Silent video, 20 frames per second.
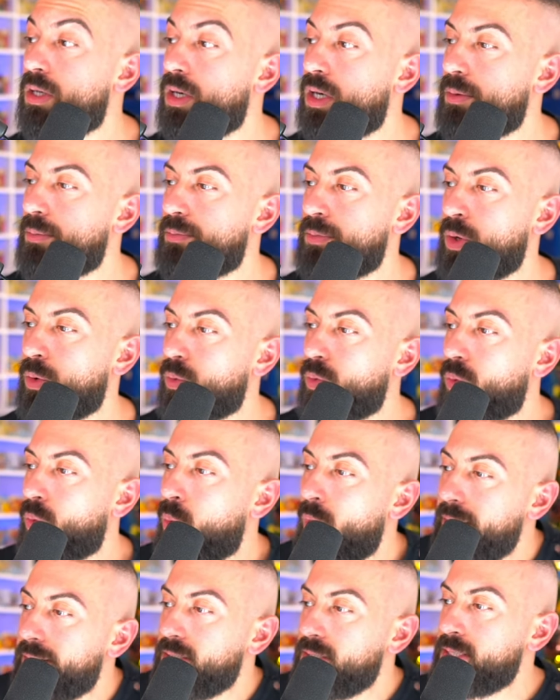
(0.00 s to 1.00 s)
Oh, no.
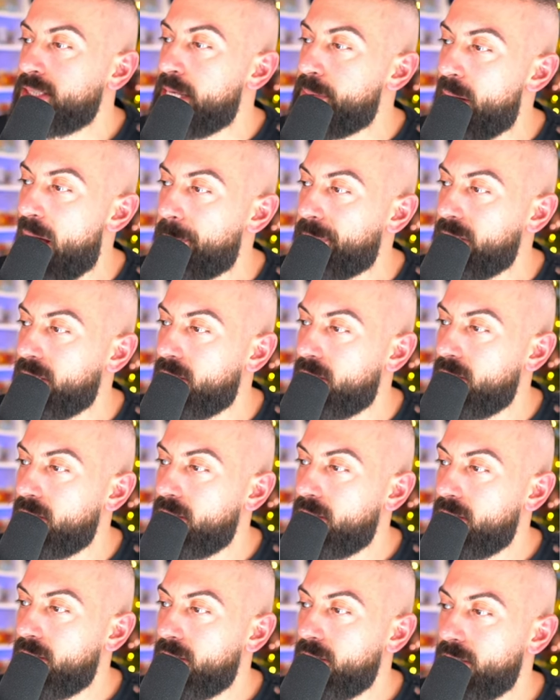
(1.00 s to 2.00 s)
What? Just keep happening.
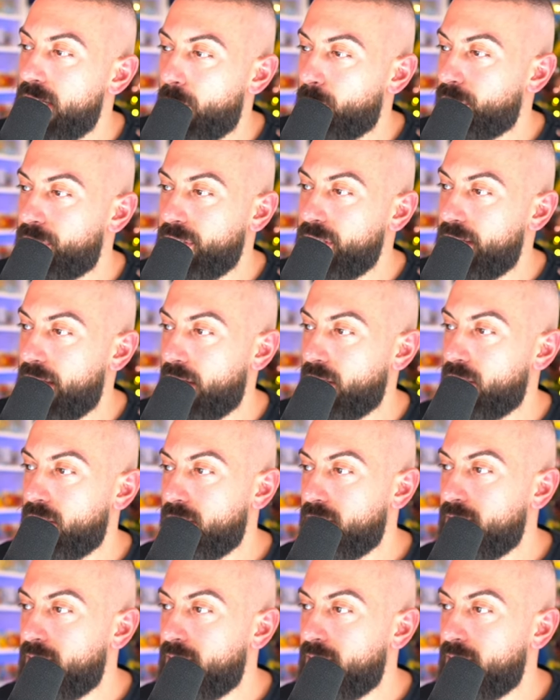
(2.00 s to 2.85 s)
Now we're good again.